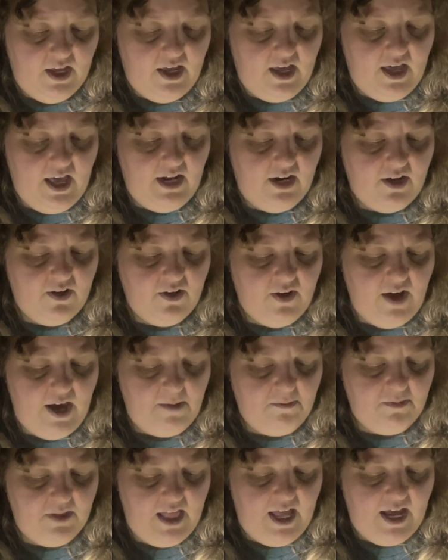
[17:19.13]
Hello,
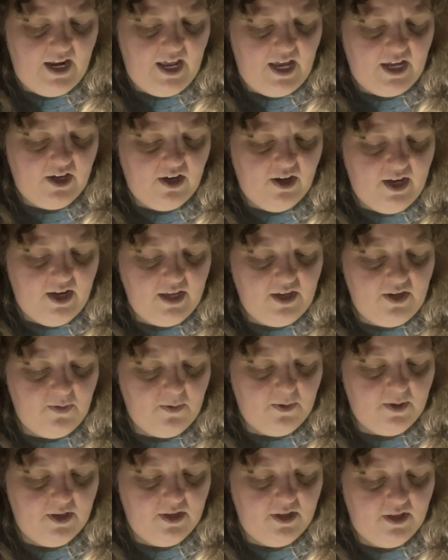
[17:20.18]
I'm glad I caught
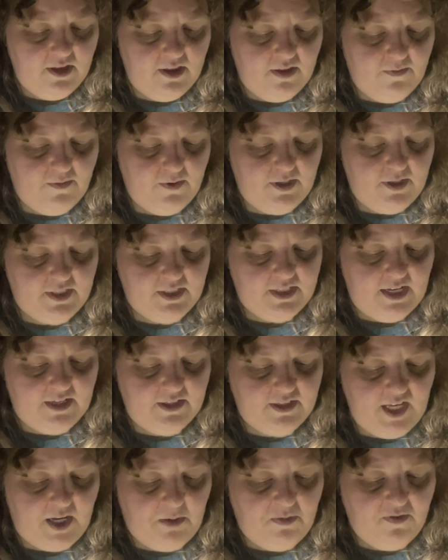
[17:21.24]
you. The voice
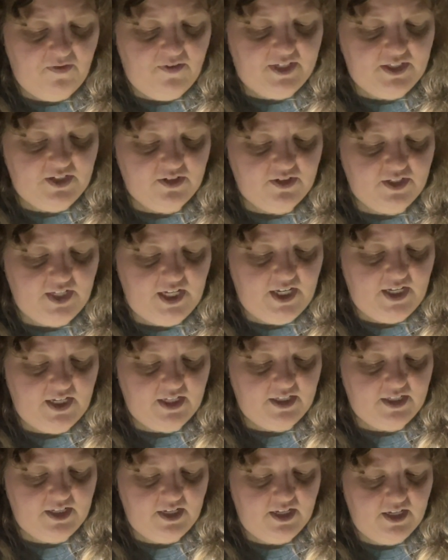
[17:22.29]
sounds like Professor
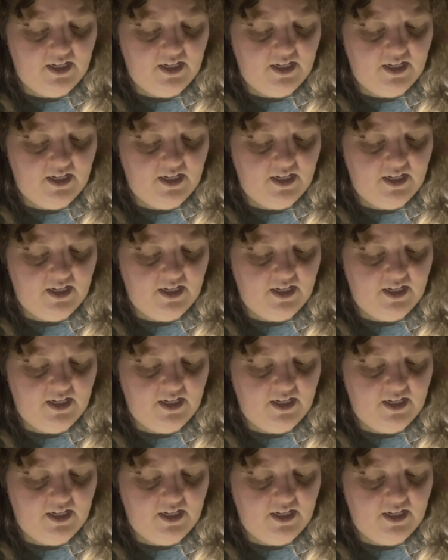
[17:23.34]
Zinka's.